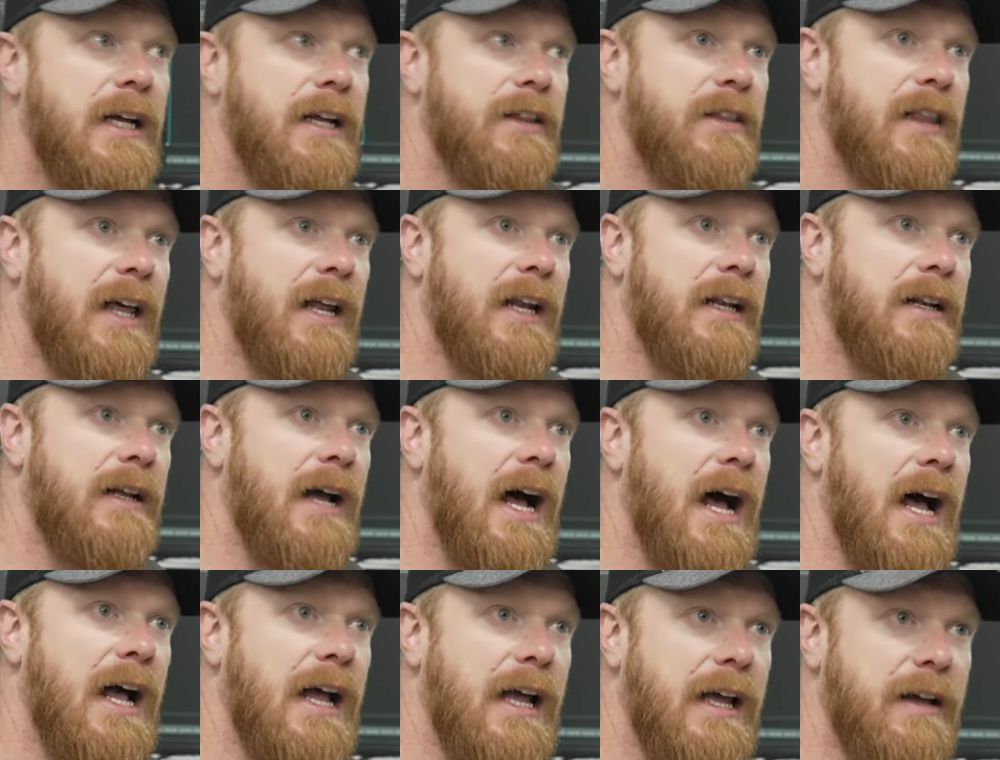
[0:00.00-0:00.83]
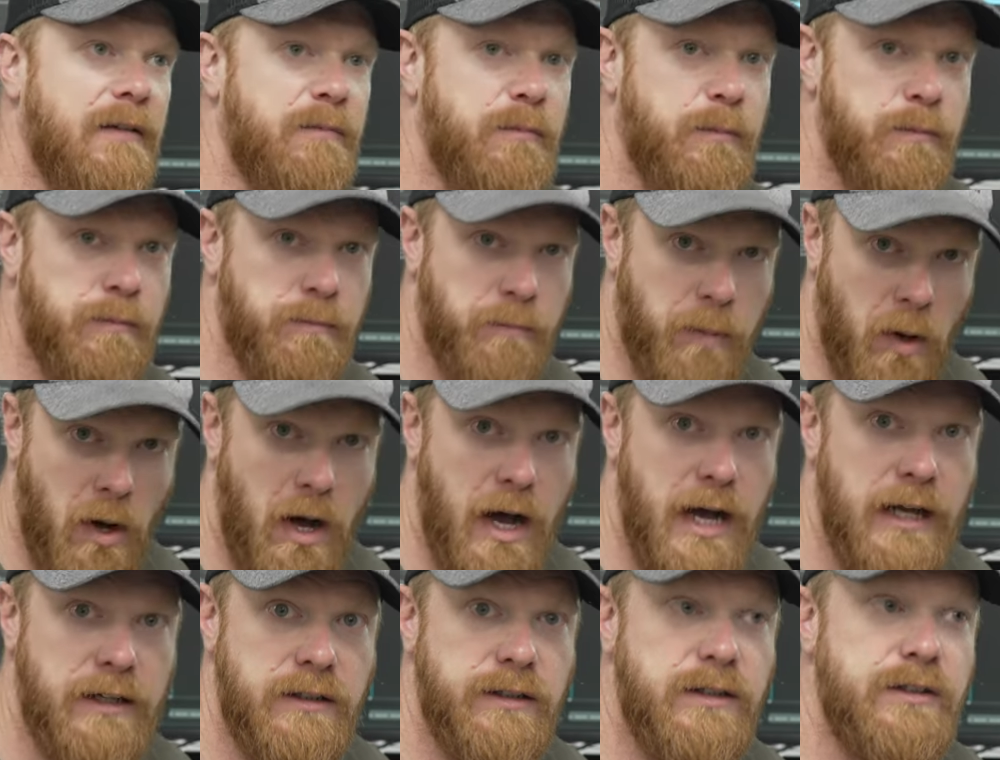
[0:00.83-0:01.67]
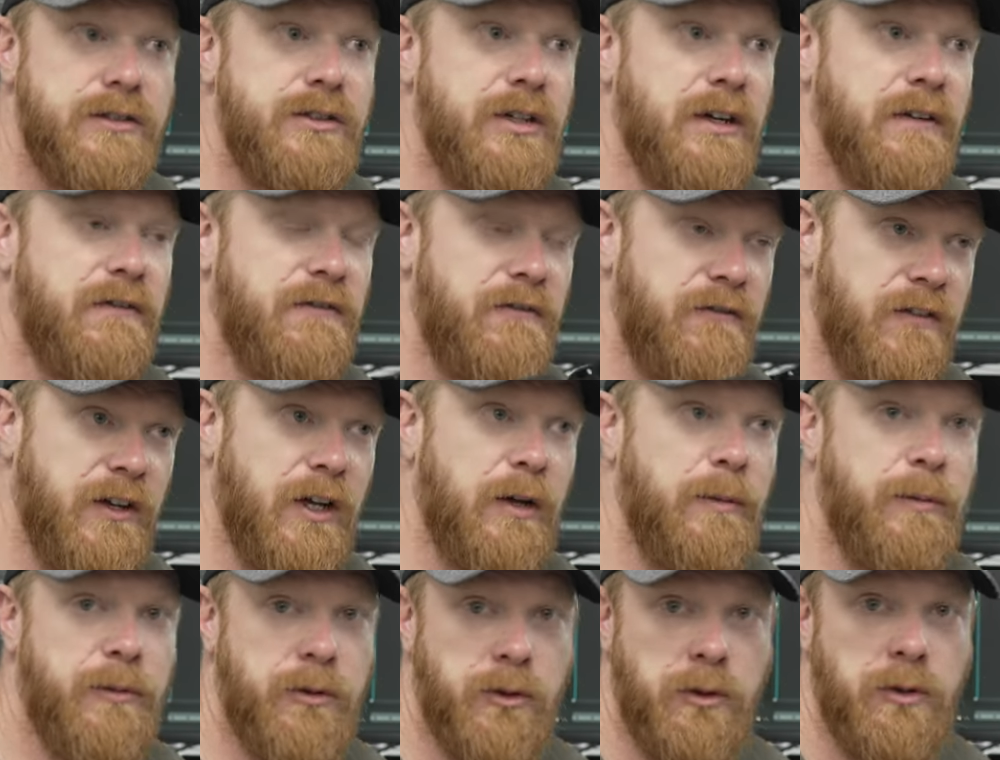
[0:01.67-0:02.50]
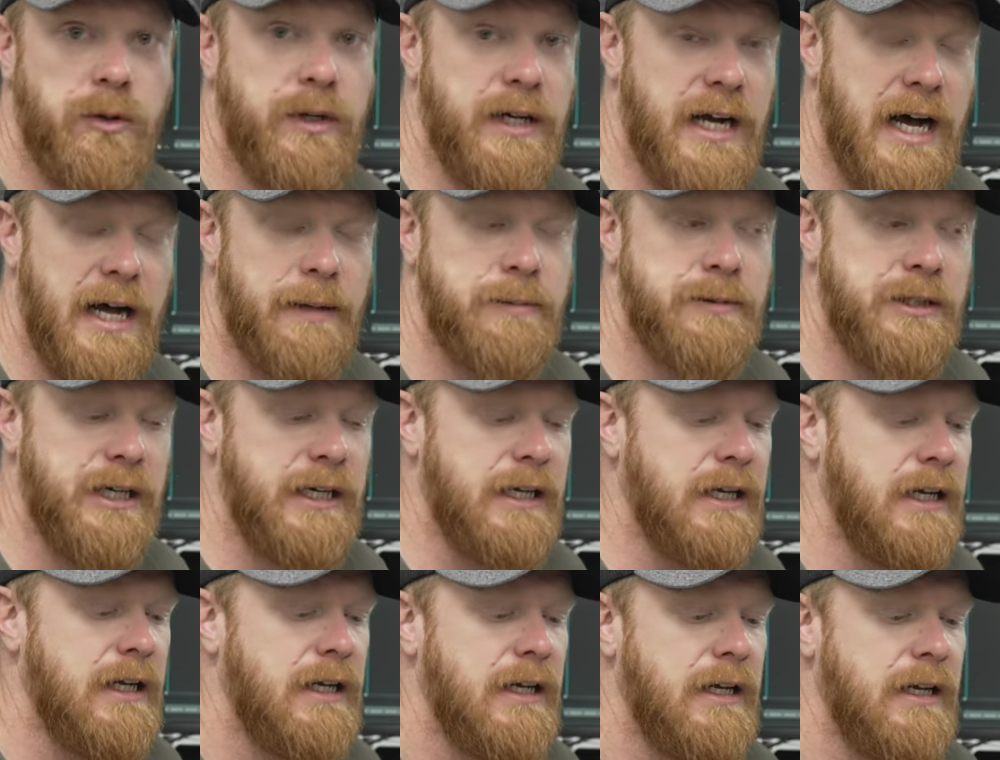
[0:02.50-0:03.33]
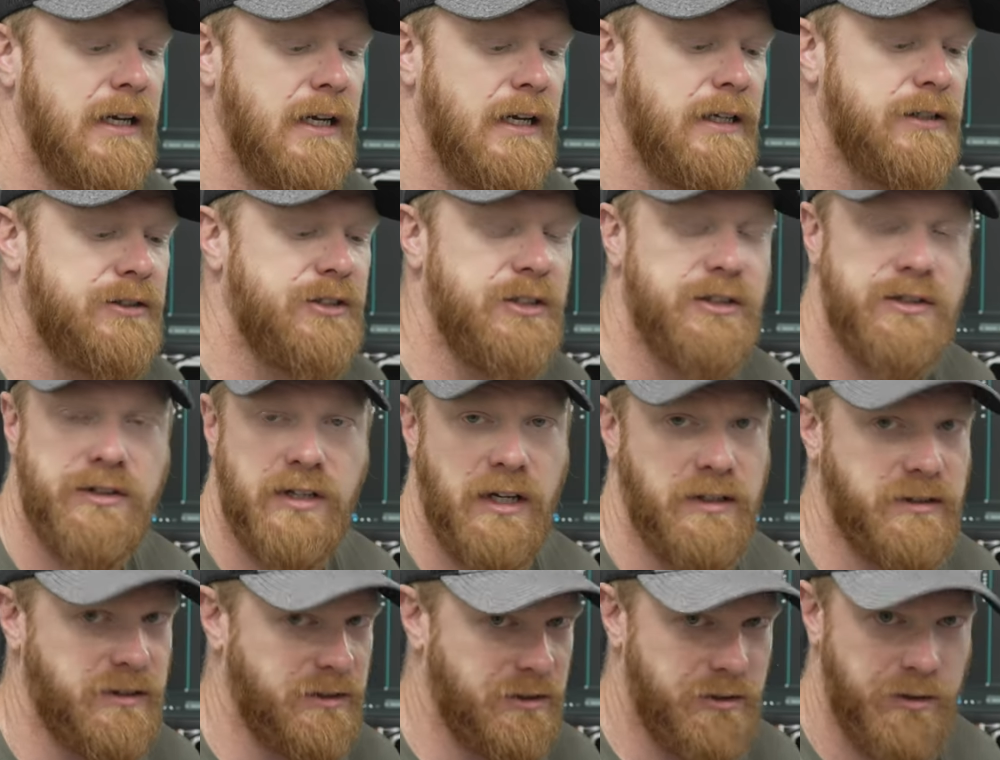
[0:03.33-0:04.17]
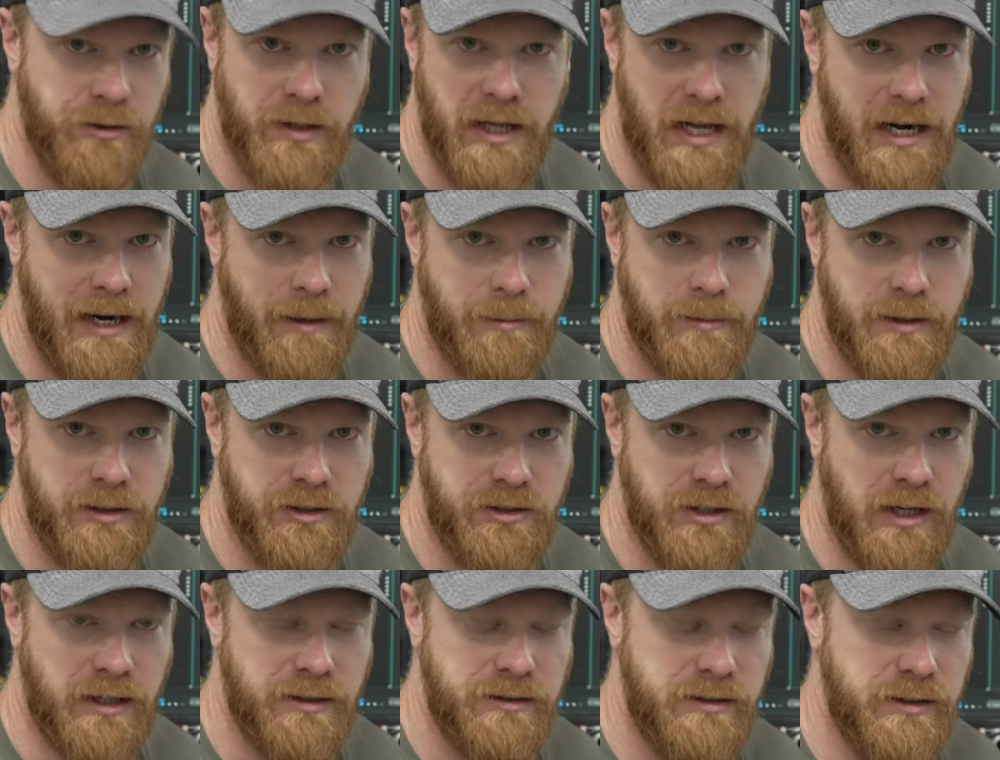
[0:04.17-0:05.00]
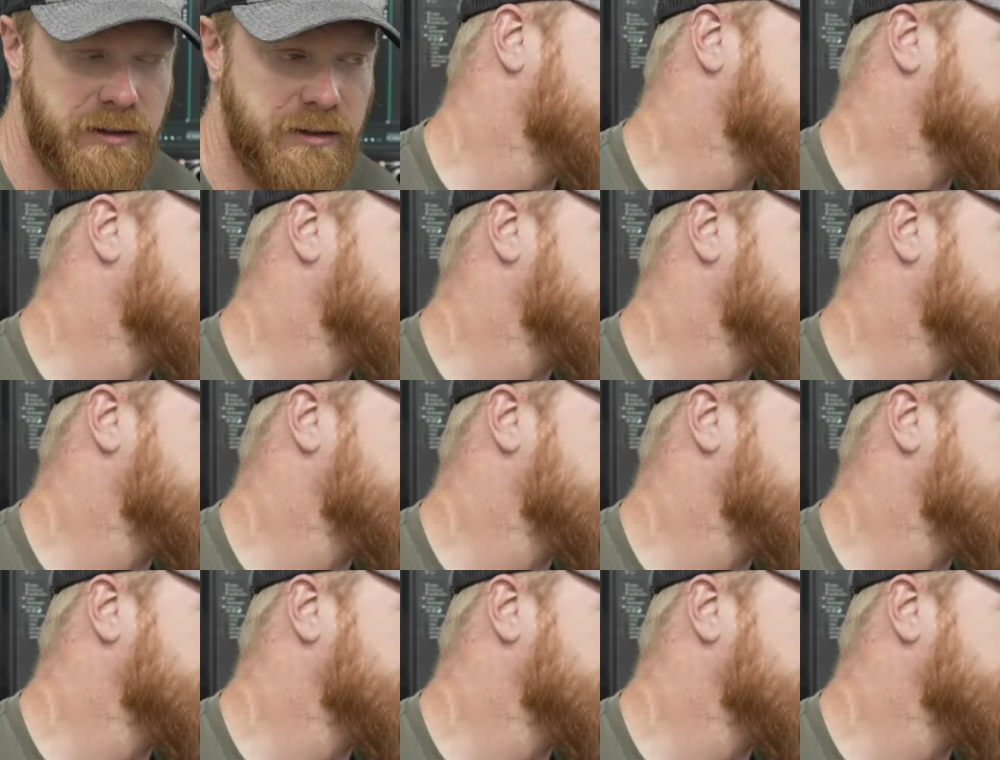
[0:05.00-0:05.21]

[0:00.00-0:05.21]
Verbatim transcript: that I have bought to film through an optic just doesn't do that optic justice.